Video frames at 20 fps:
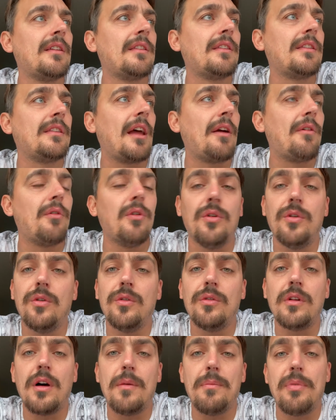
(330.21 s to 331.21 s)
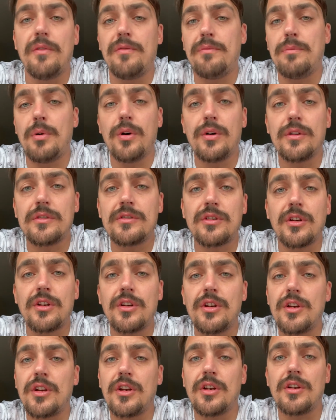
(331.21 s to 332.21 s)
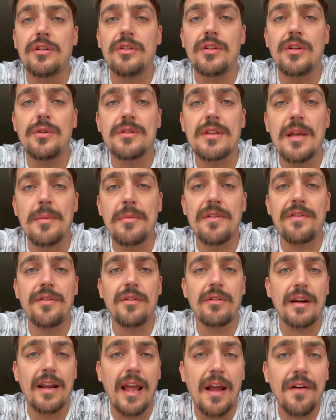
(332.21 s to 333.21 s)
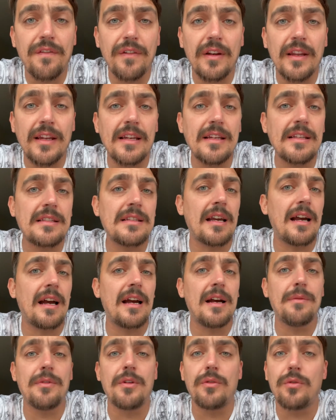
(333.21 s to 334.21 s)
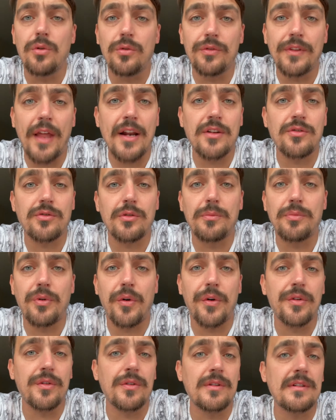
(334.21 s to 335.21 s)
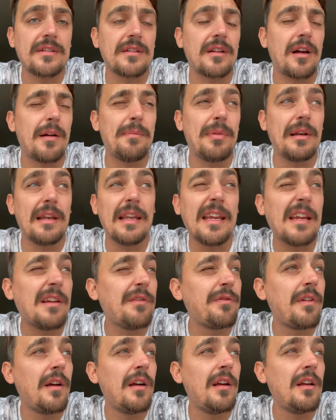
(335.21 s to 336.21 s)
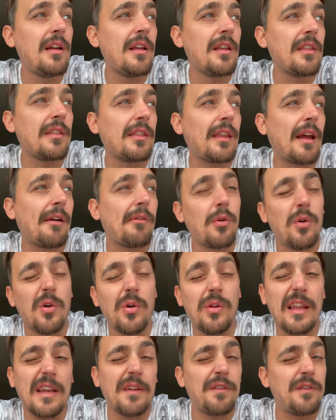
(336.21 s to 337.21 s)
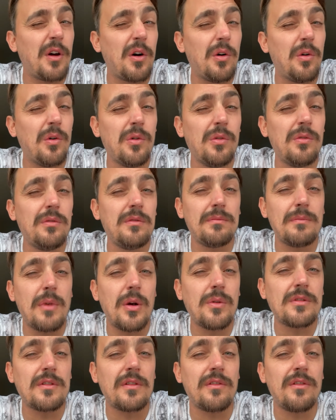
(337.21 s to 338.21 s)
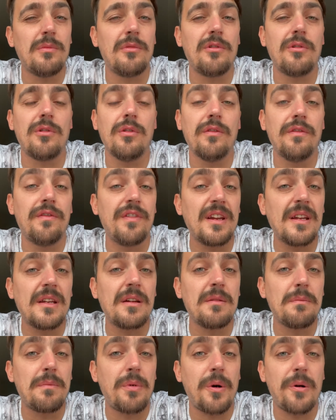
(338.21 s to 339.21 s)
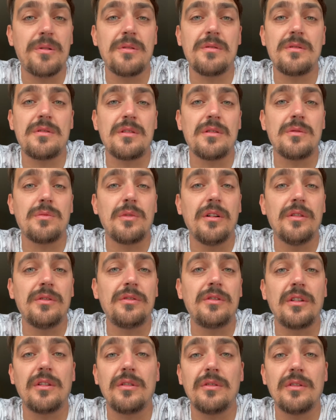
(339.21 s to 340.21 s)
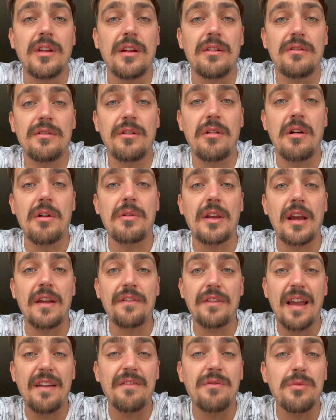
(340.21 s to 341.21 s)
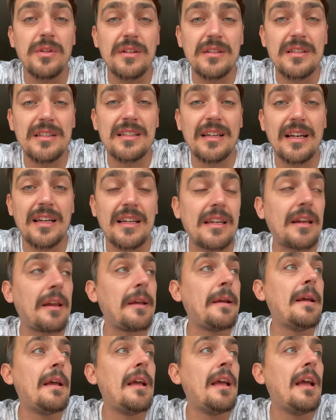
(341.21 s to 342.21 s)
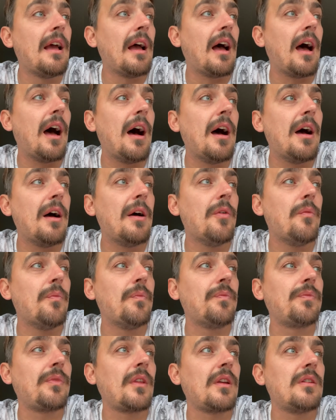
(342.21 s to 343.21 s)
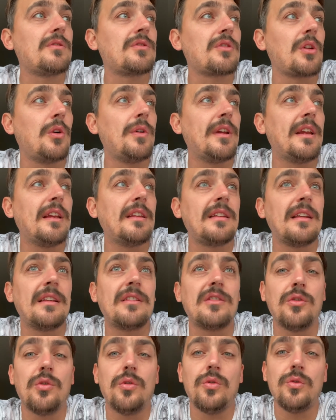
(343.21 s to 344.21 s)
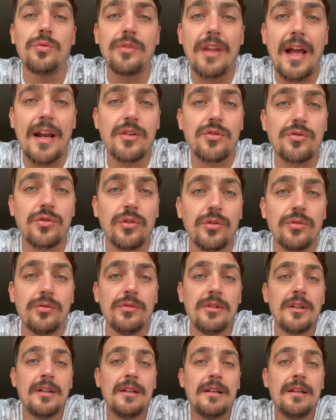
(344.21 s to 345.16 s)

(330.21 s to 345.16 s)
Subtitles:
they're all above board, so you can use them if you're an athlete, and they're all natural products. I believe they're all, if not all, most of them are all vegan products as well, so that they're okay for everyone to take. So it's an all natural